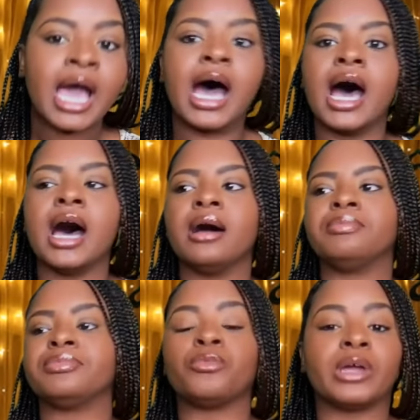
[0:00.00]

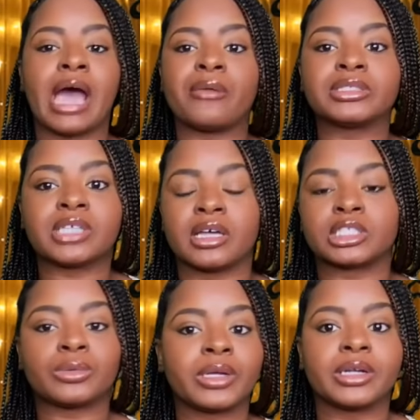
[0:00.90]
Um, when I was on
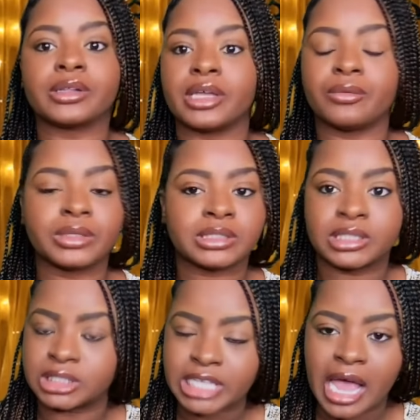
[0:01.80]
Twitter, there was
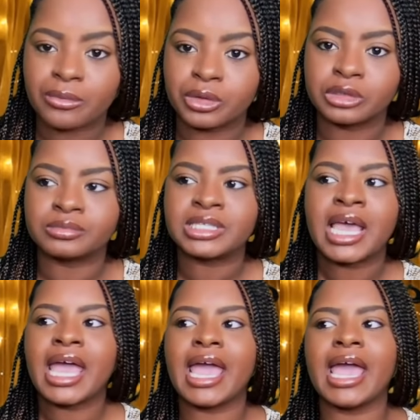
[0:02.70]
the chat rooms,
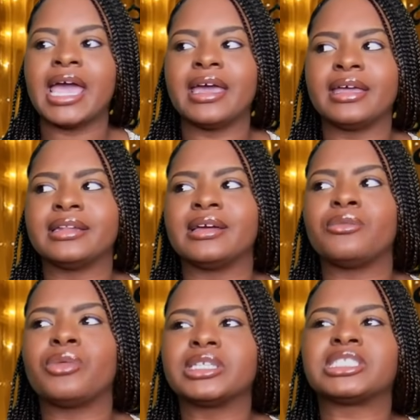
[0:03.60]
and
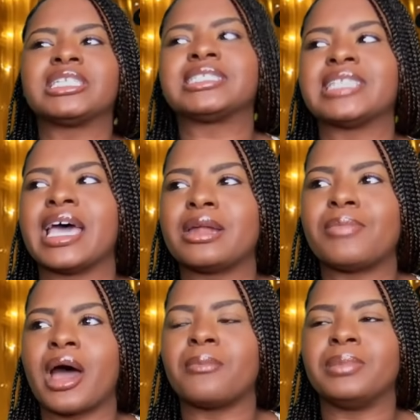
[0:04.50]
what she said
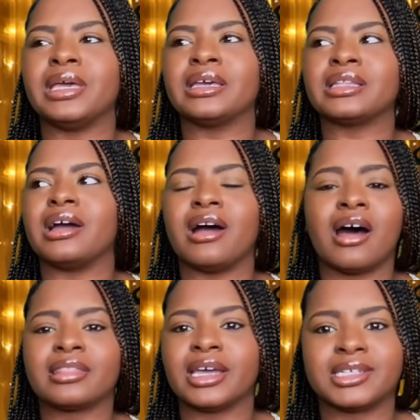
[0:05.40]
about being
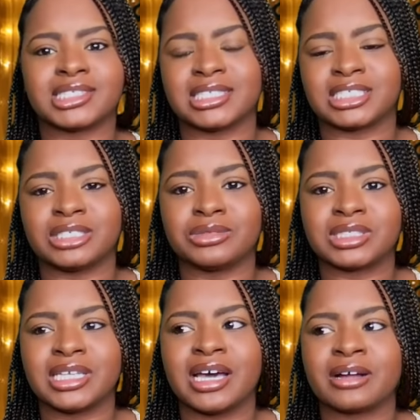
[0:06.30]
on there since she was
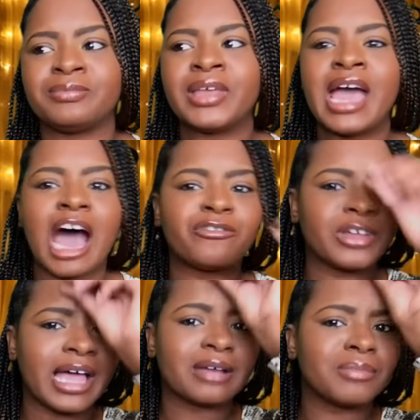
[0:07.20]
young, I feel
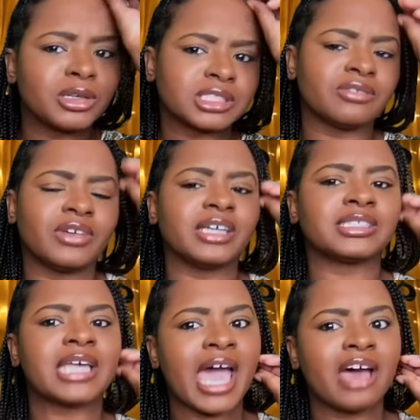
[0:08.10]
like most of us
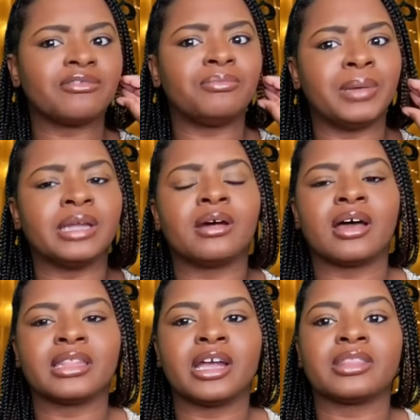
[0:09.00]
have been
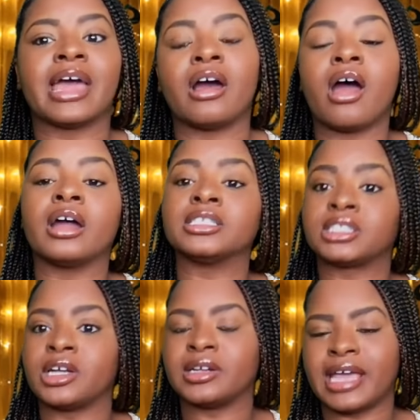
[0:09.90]
on there that are a
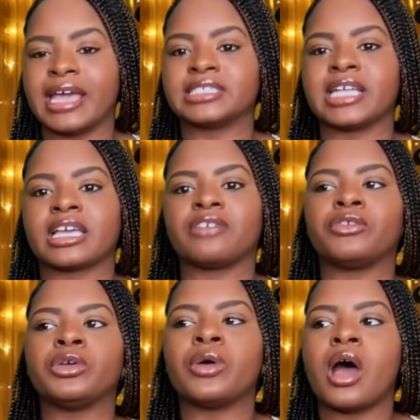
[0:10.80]
certain age. Like if
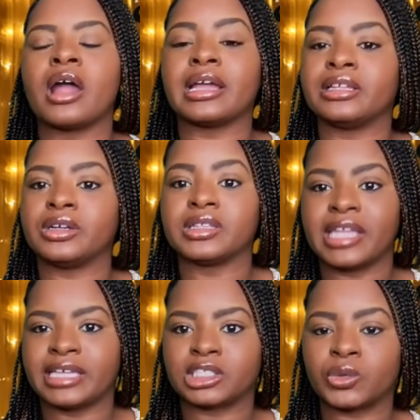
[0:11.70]
you are in your
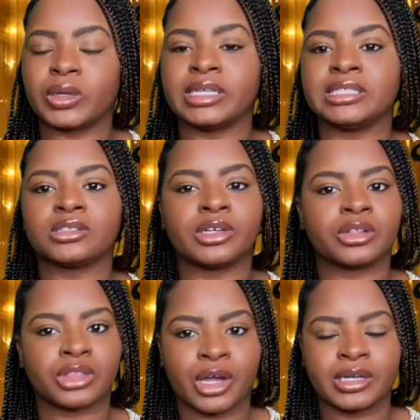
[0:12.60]
late 20s or your
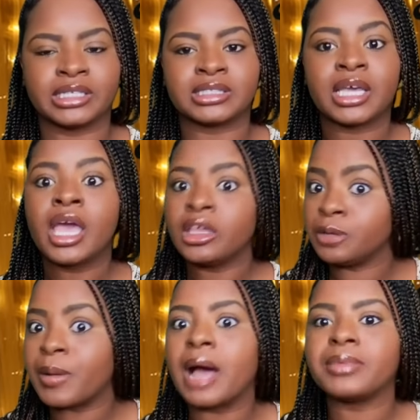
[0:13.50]
30s, you
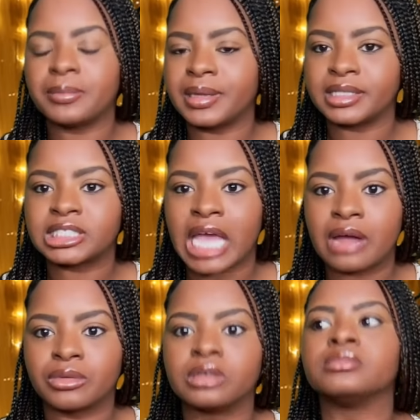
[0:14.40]
probably been in
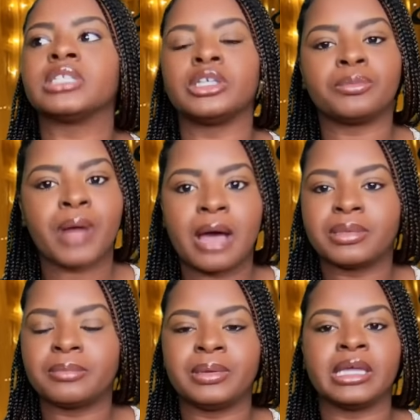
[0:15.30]
chat rooms and you
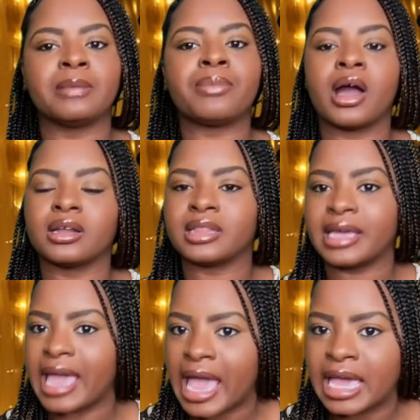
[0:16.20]
probably been a part of the
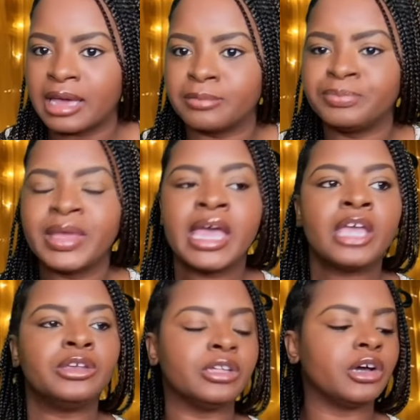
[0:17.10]
AIM.
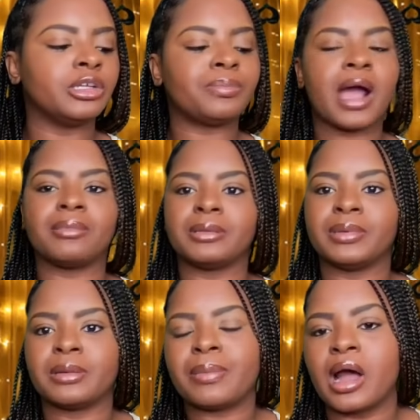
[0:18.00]
You know, you probably
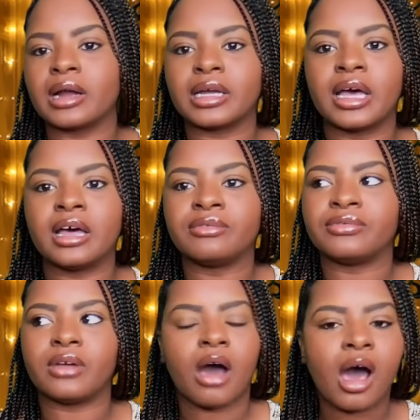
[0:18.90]
been a part of
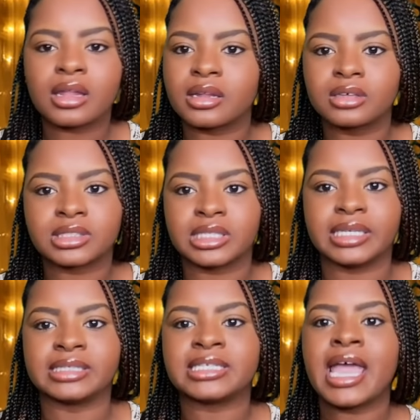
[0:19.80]
all of those
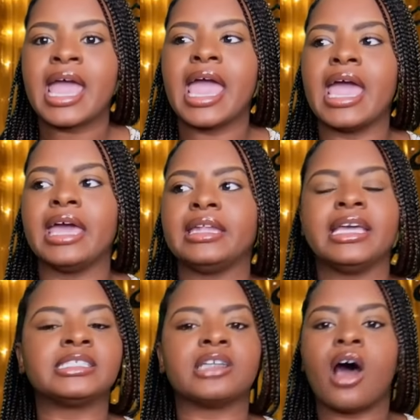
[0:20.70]
things. And
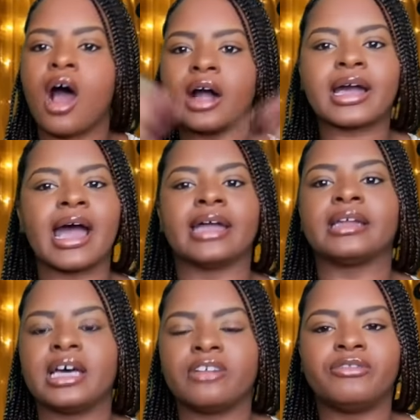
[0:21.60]
it's all kind
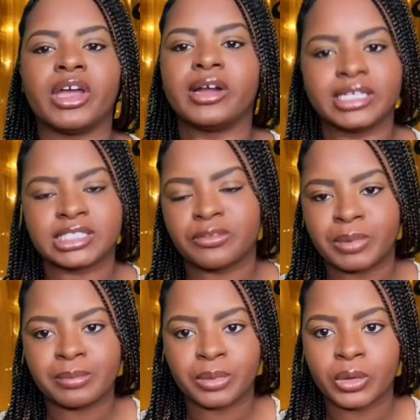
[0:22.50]
of various of
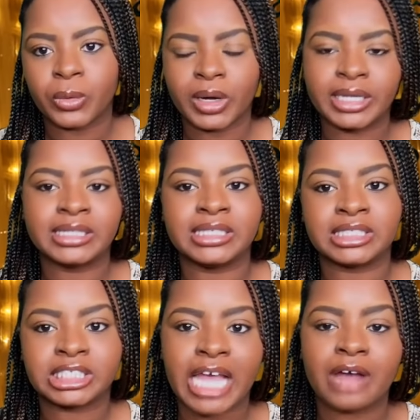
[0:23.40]
people who are in
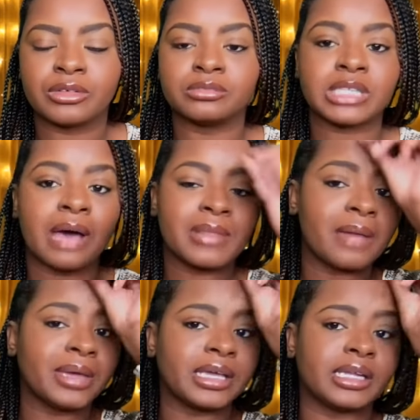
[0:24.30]
these chat rooms. I'm not
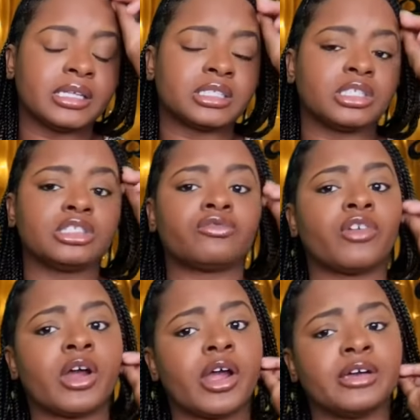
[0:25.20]
making an excuse for
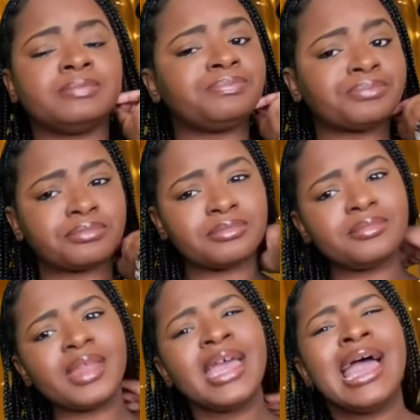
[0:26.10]
her.
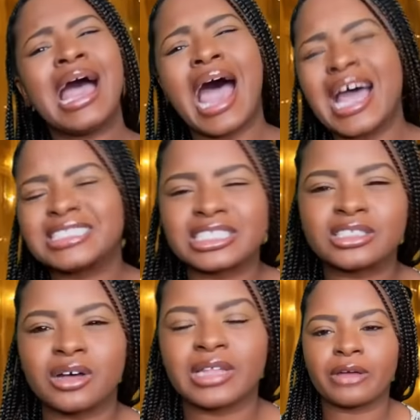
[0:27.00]
I just
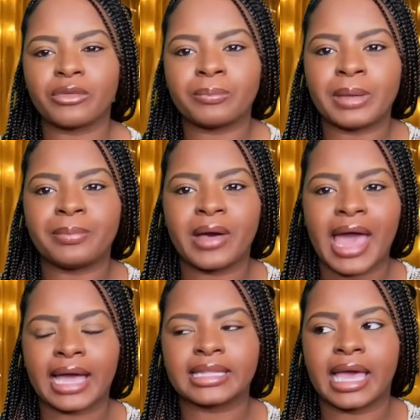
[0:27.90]
don't when people
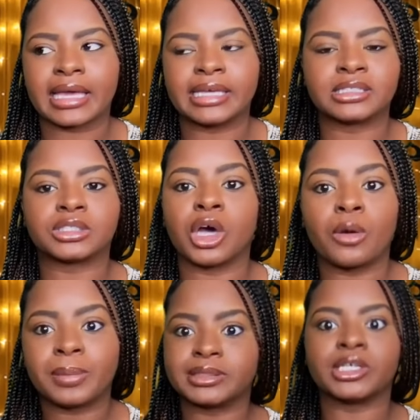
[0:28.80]
act like it's so
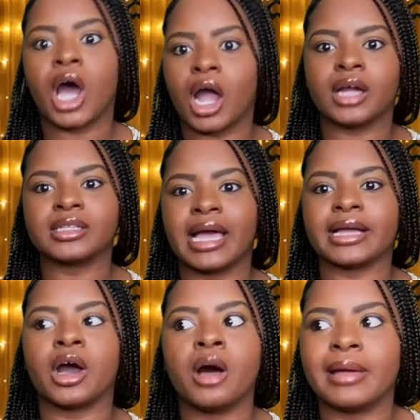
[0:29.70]
bizarre.
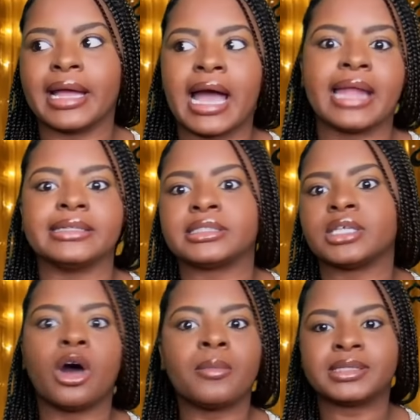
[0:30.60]
Like, oh my God, it's
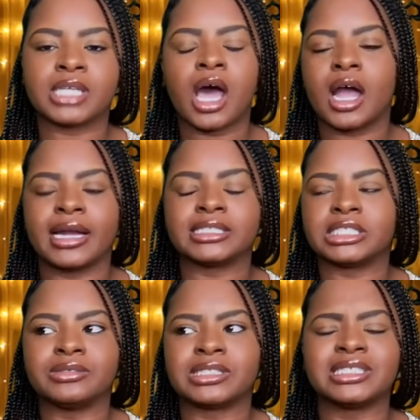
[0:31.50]
so bizarre that she
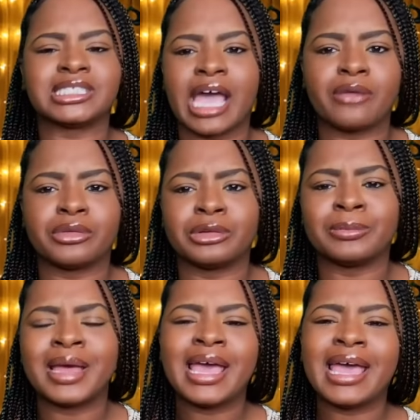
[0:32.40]
was in a chat room.
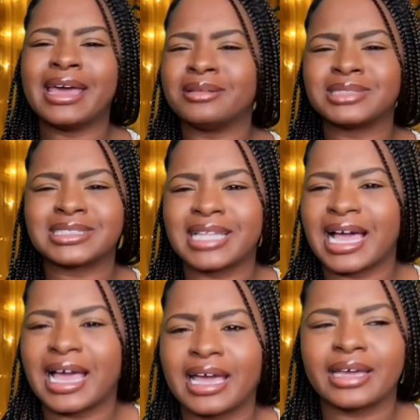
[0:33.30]
And I'm just
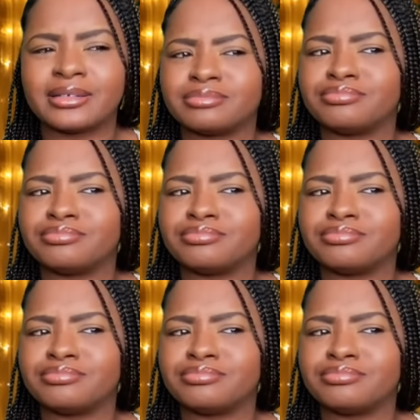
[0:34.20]
like,